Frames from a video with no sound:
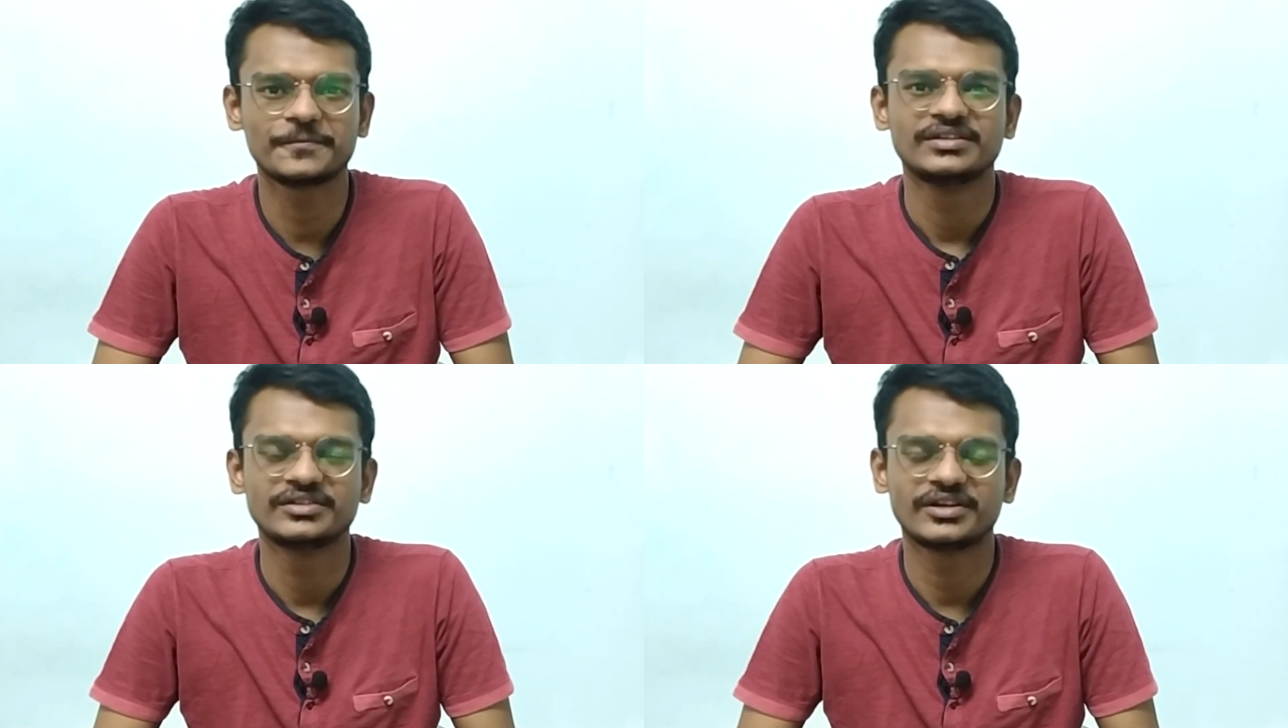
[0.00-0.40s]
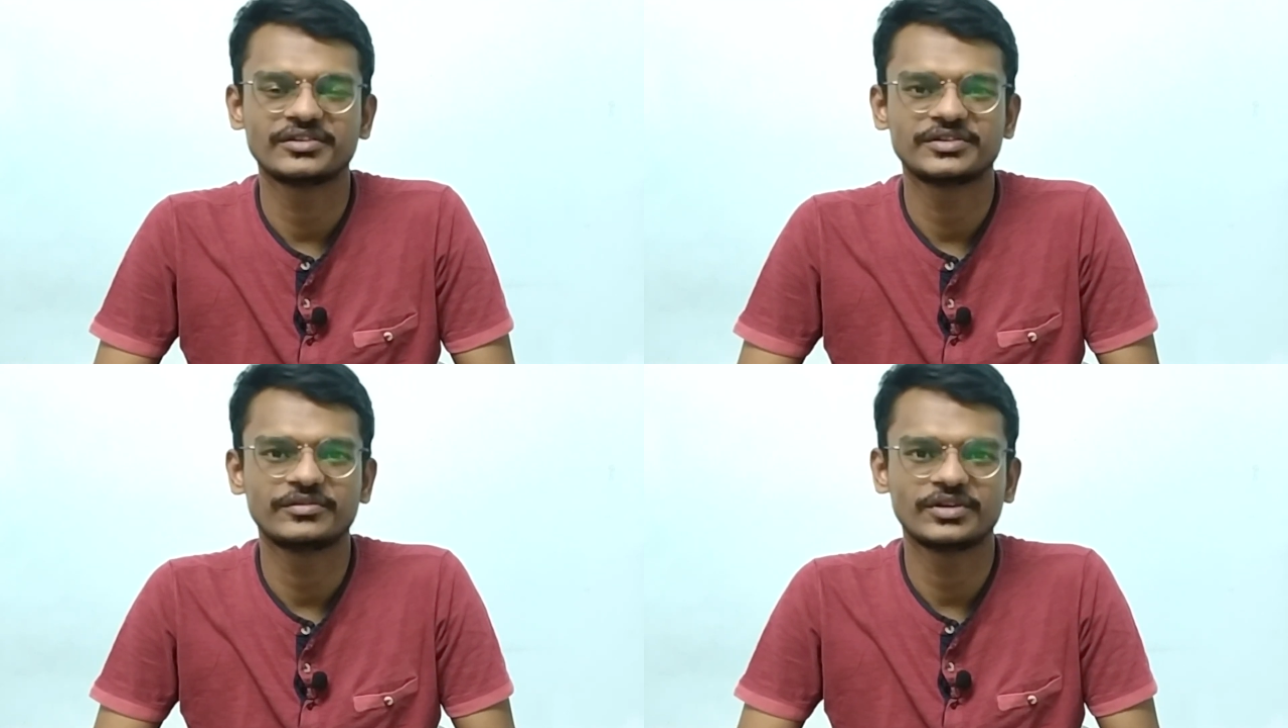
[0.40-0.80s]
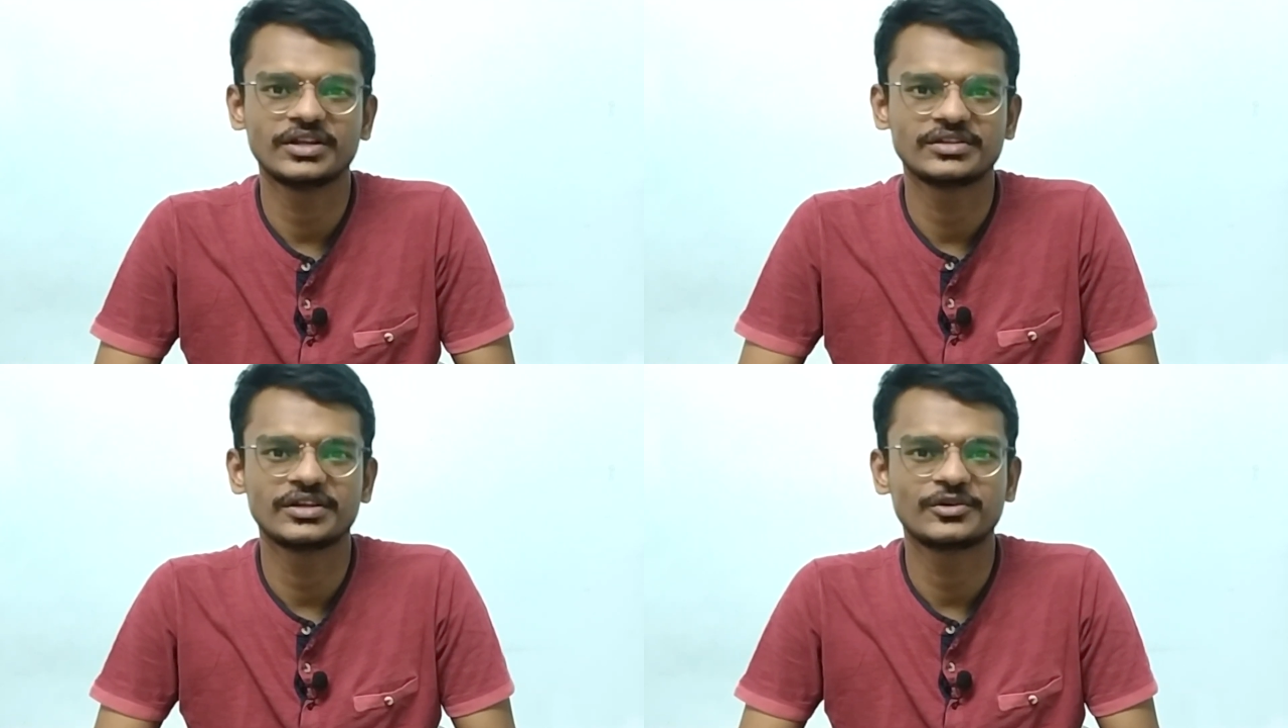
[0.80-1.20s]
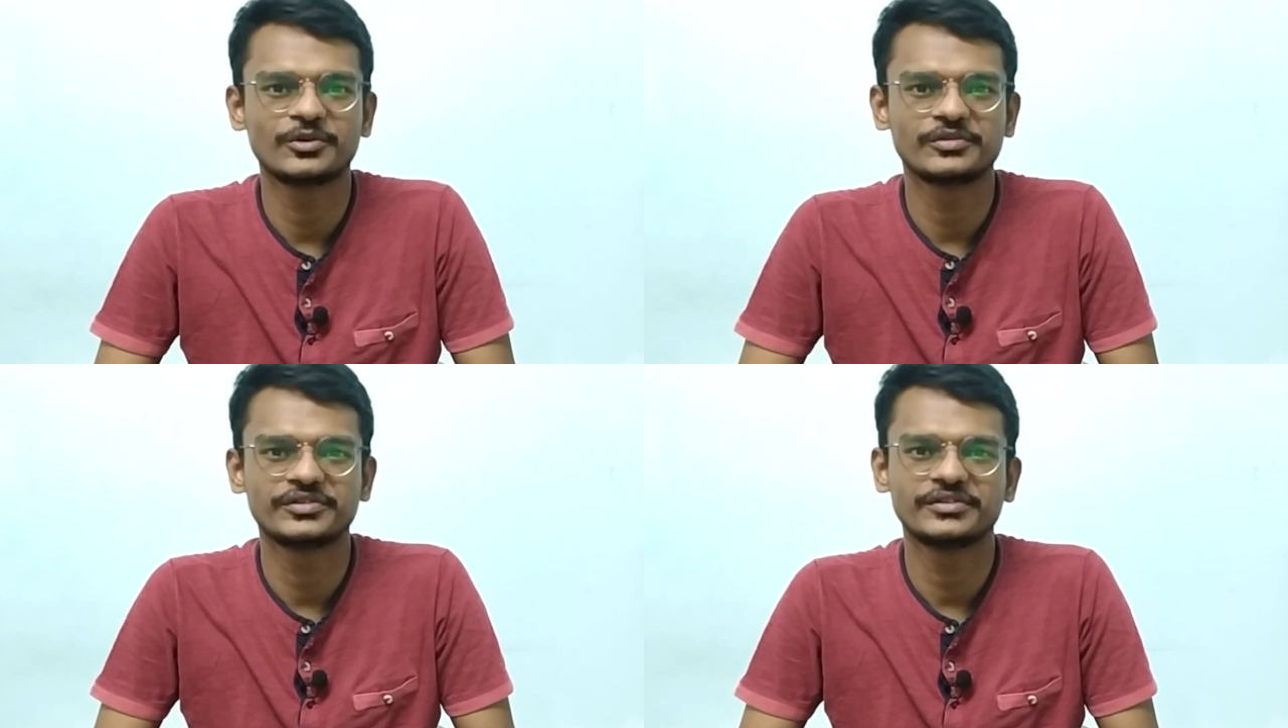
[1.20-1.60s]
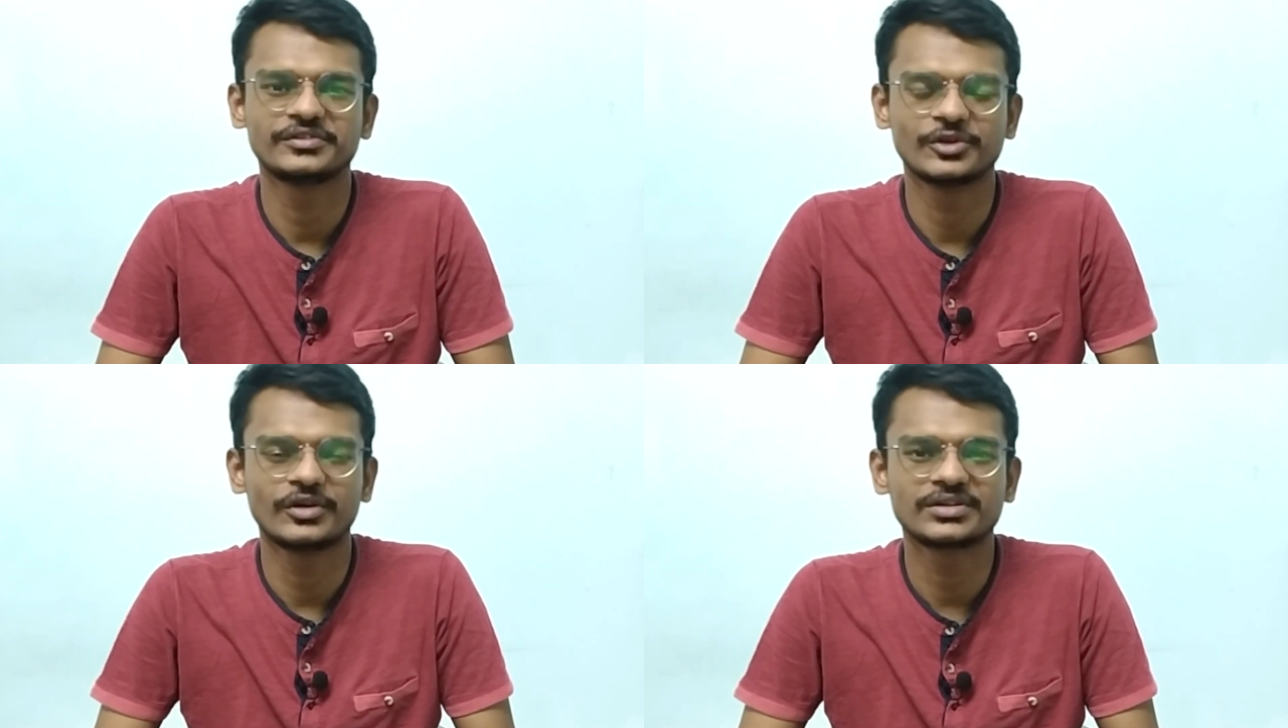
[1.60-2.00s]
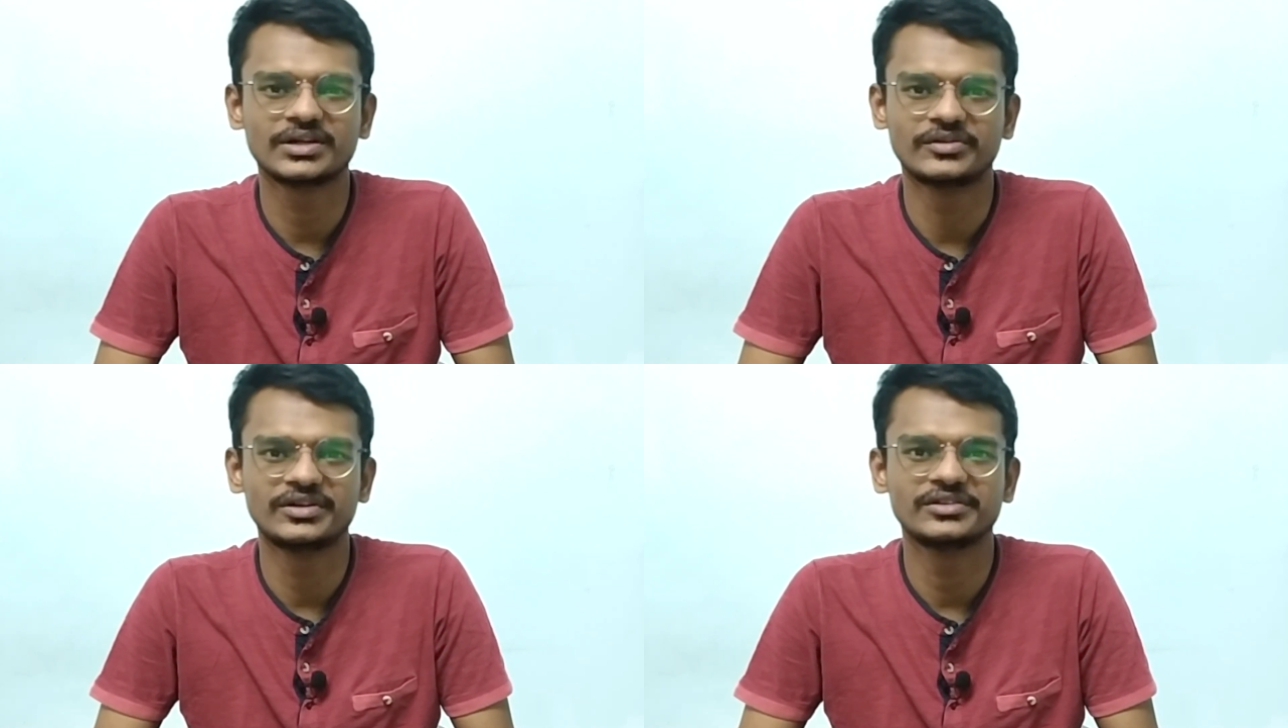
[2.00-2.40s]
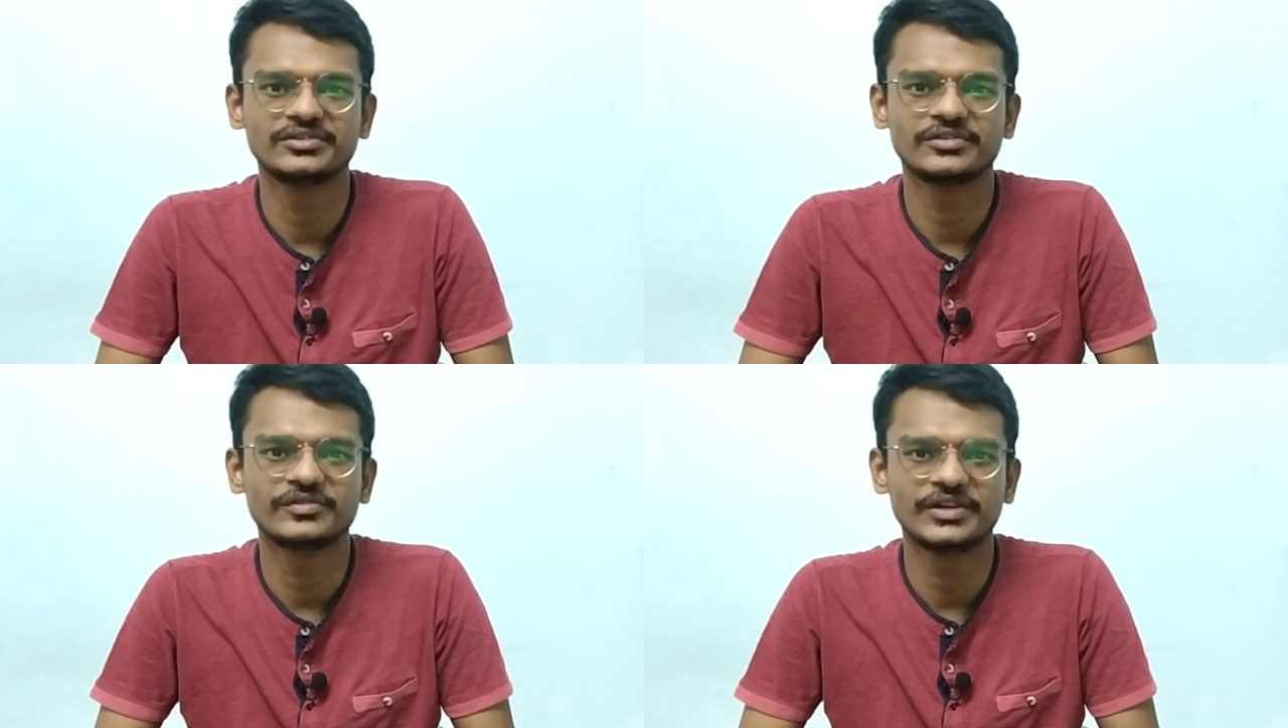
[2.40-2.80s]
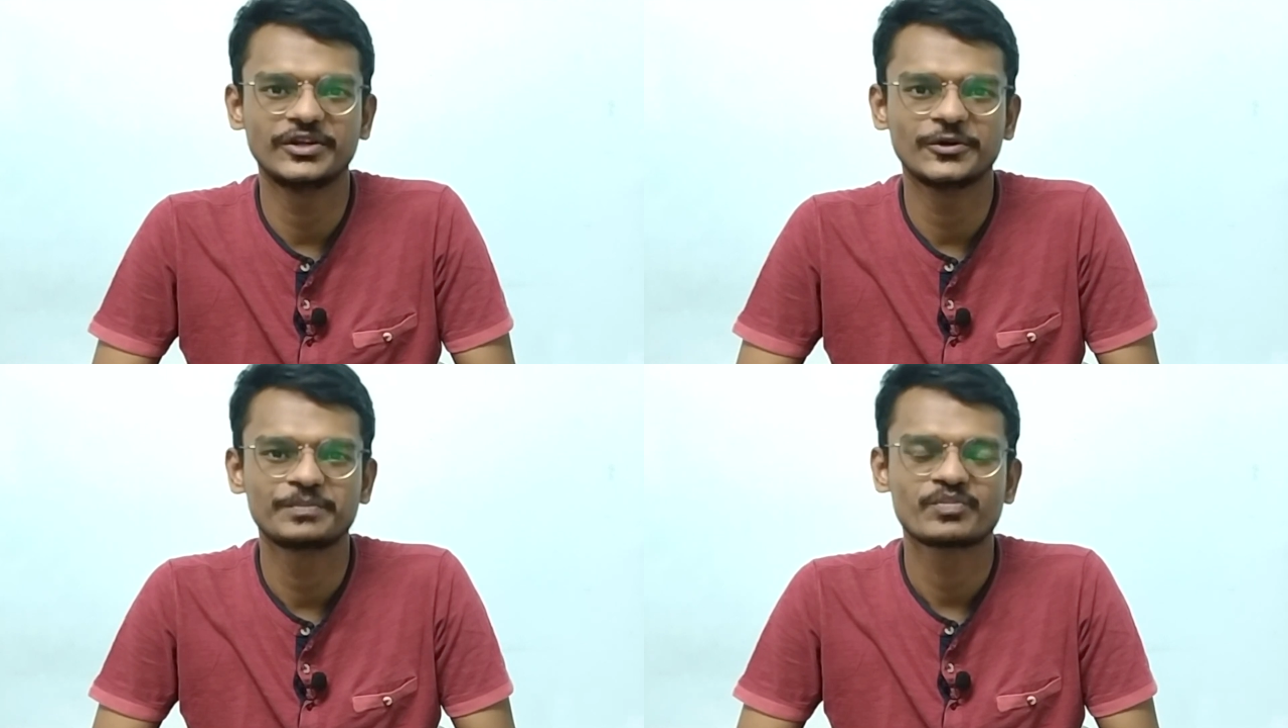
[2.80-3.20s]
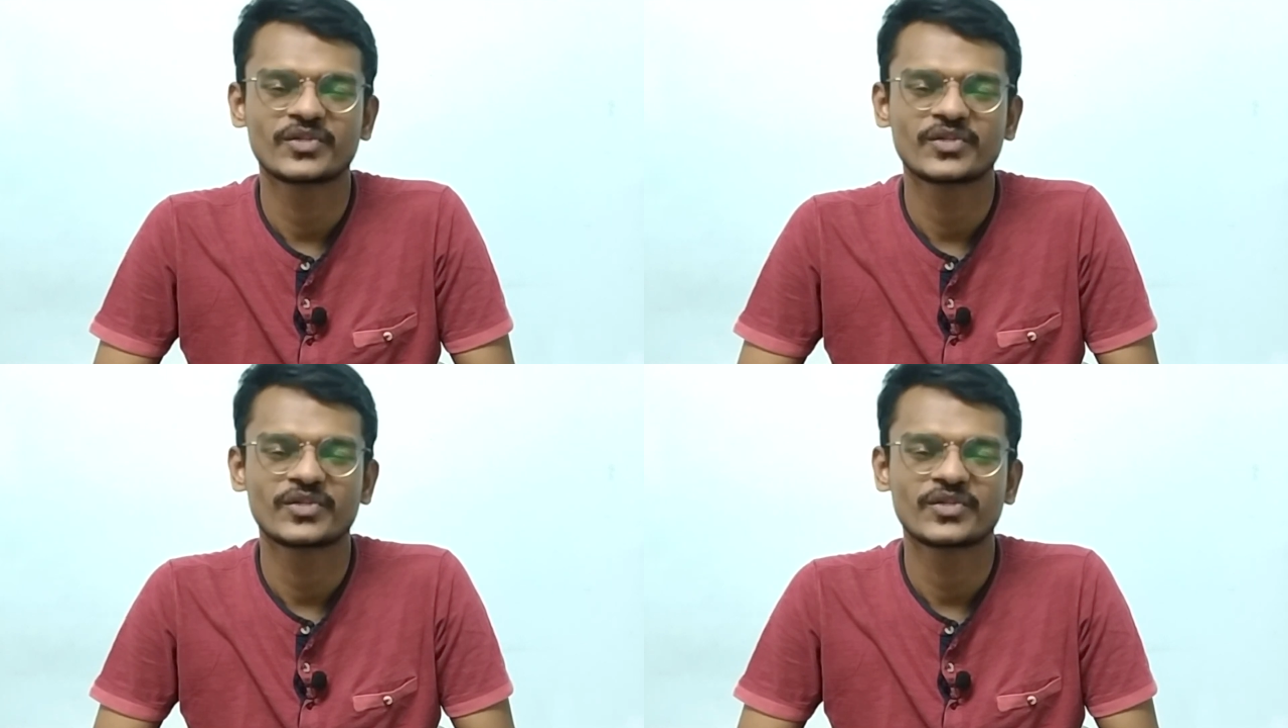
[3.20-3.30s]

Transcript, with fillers: There are several other courses not covered in this video